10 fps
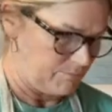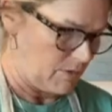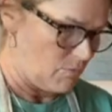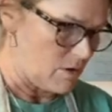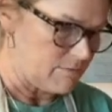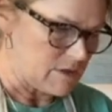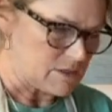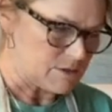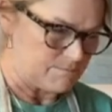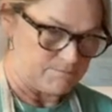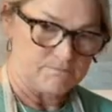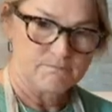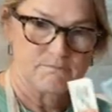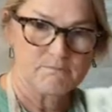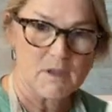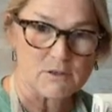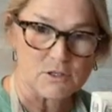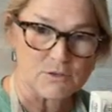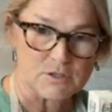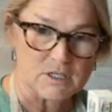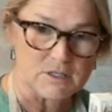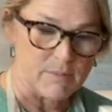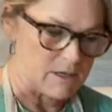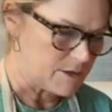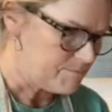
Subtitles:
1 of each, 2 sticks of butter,